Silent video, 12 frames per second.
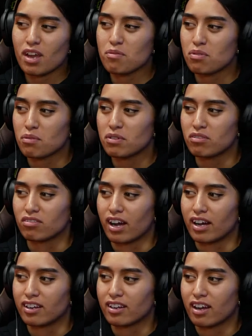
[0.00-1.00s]
I'll probably
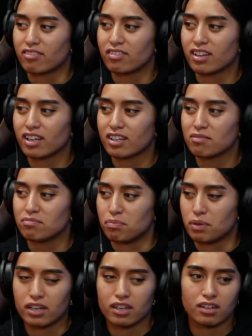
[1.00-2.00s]
write it. I feel like I'm
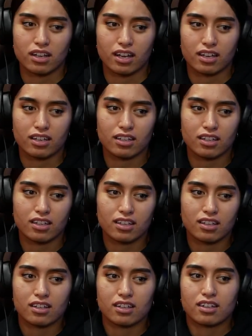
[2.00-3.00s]
better, like,
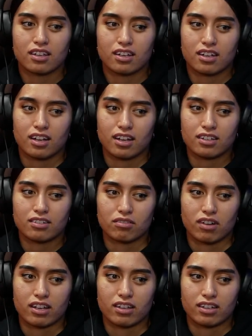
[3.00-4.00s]
I like to
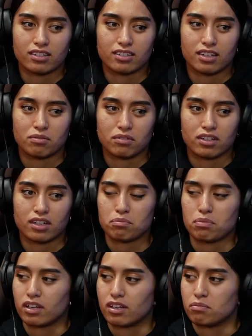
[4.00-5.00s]
write things down with,
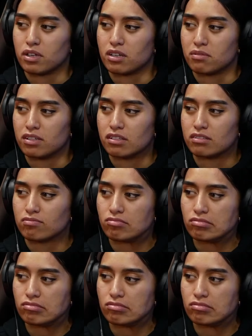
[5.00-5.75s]
like, pen and paper.